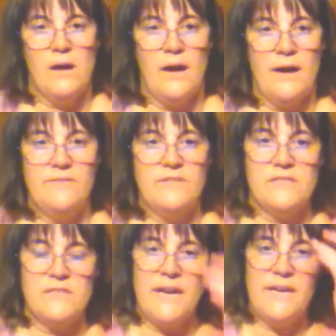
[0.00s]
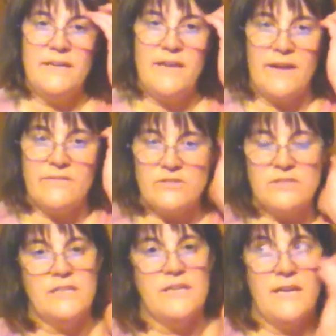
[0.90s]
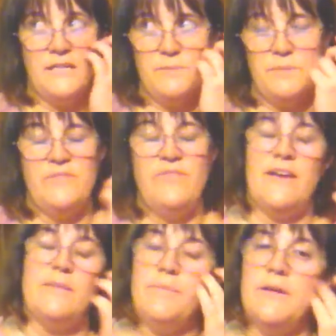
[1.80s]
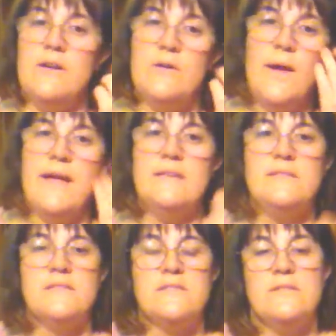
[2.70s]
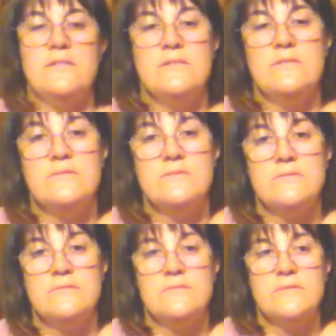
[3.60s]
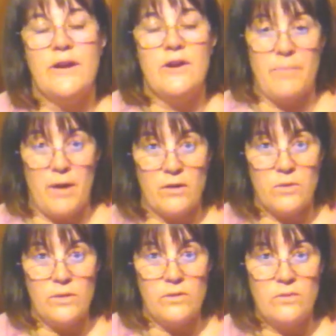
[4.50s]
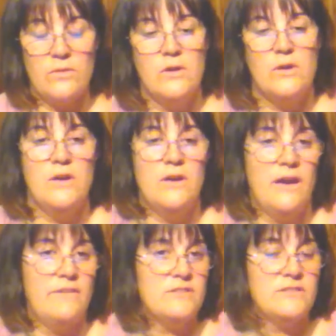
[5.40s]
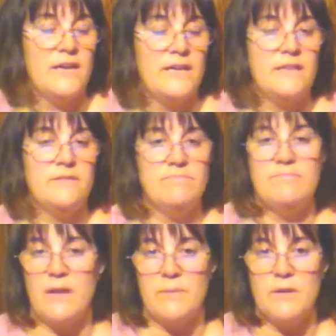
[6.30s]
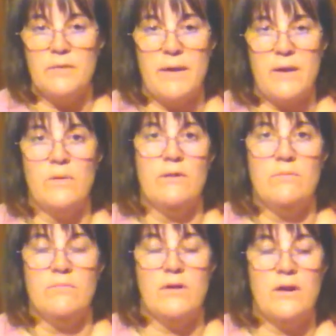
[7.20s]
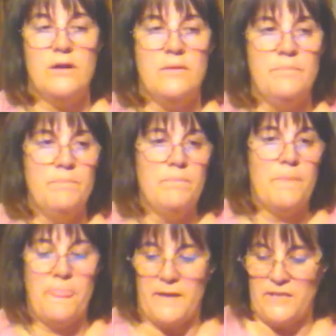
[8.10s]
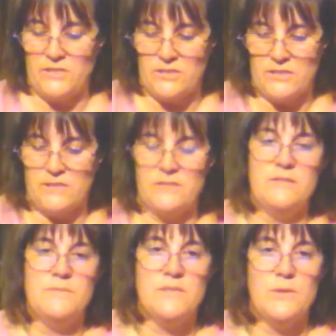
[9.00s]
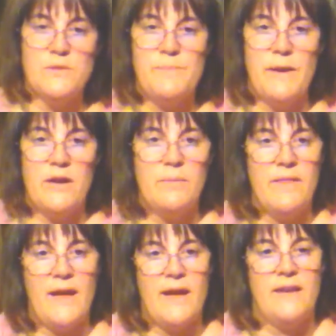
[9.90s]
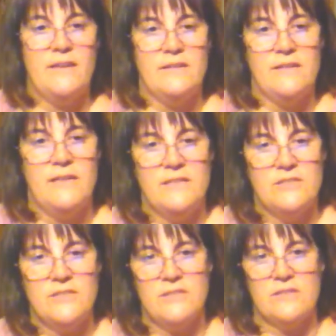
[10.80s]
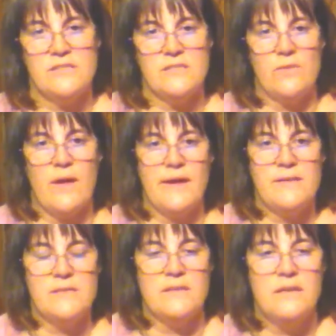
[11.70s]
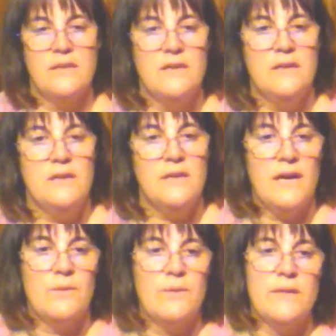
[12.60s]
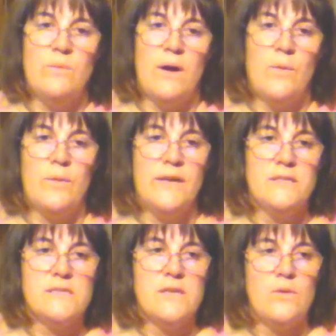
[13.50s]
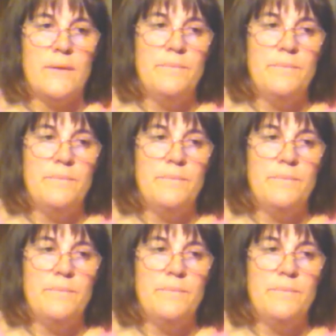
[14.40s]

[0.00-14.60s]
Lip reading: I've decided, after seeing HP Fan POA's Harry Potter quilt, I've decided I'm going to make one. I just was so inspired by that, and it just looks so nice, and I really want one. And so